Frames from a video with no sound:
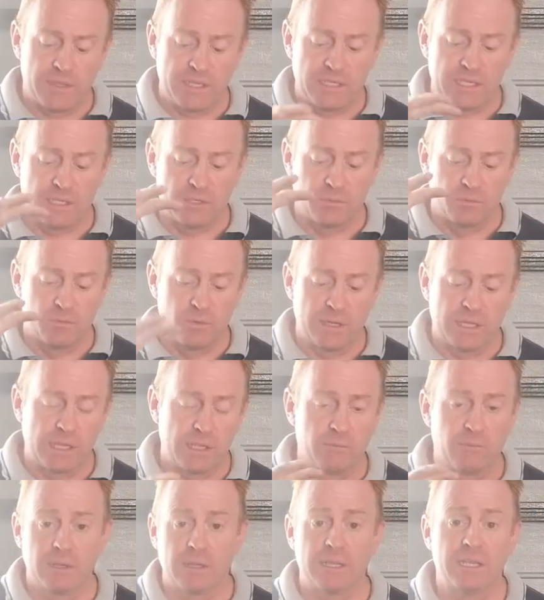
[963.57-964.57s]
this is
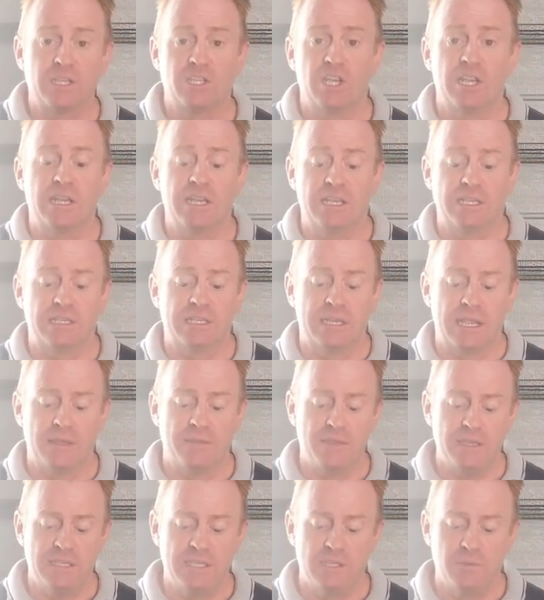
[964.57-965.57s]
really, really genius. Now,
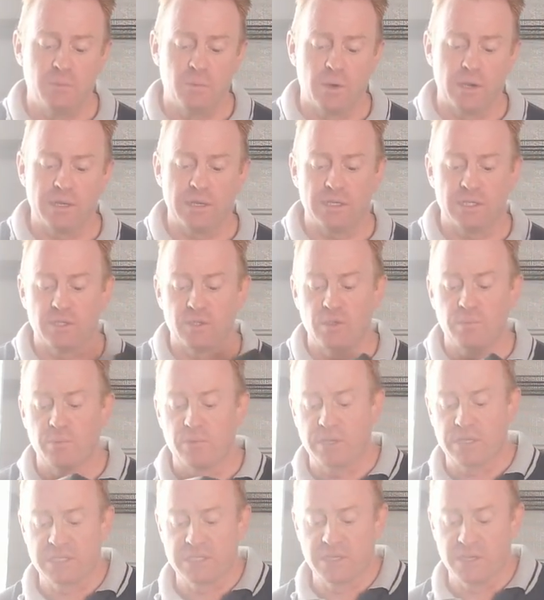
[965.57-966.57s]
this is what
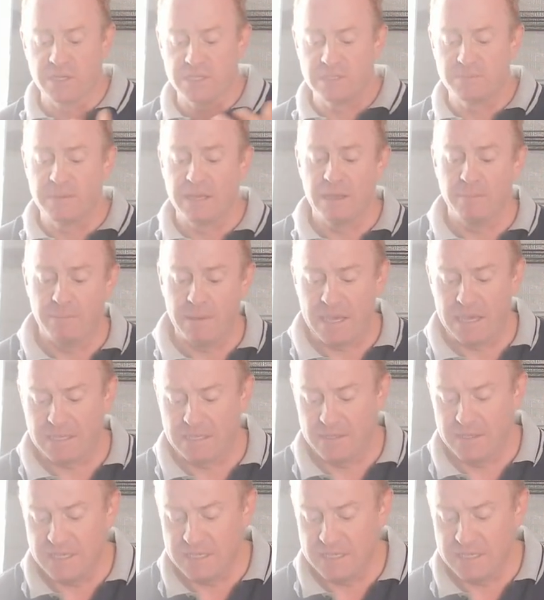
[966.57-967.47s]
super excites me about